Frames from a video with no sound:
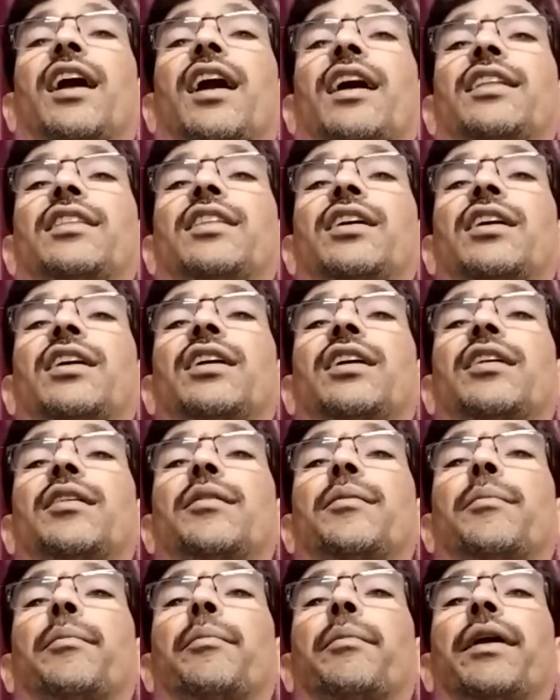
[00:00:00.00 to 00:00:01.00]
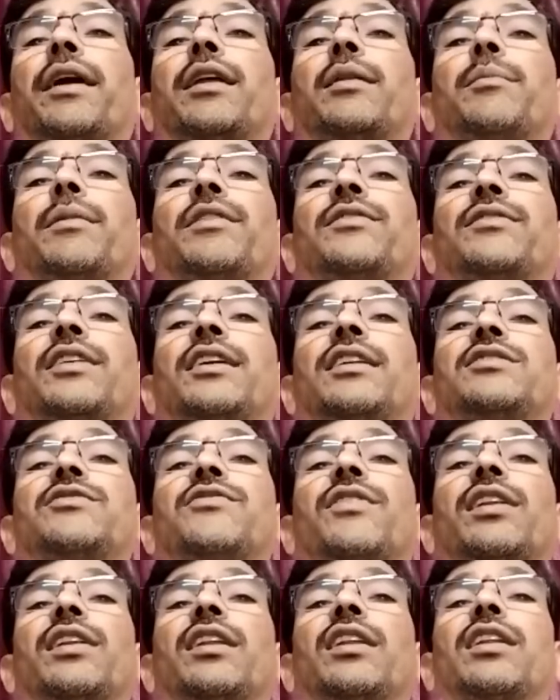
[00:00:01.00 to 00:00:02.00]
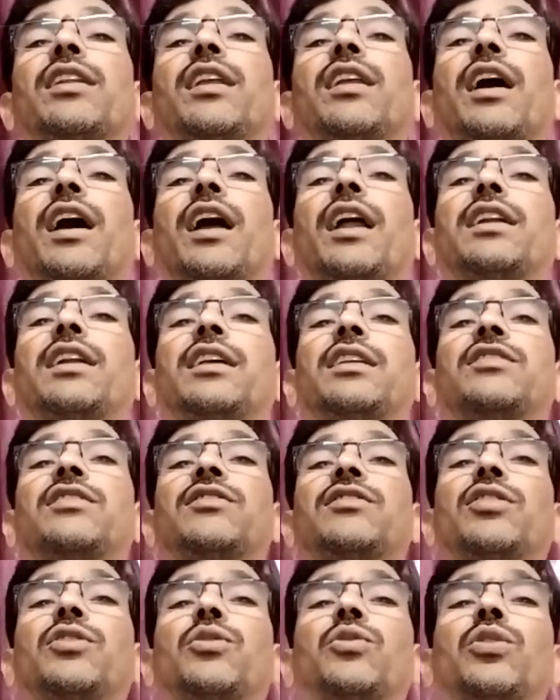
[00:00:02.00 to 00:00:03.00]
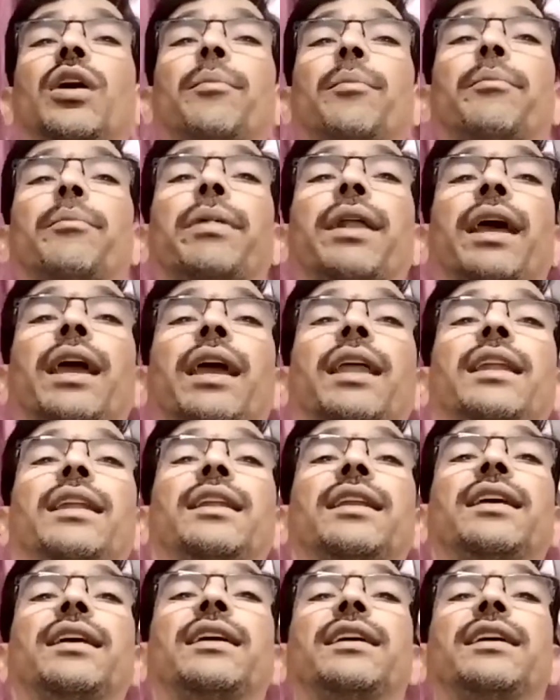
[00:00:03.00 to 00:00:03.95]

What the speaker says: and the pain message will enters into the brain.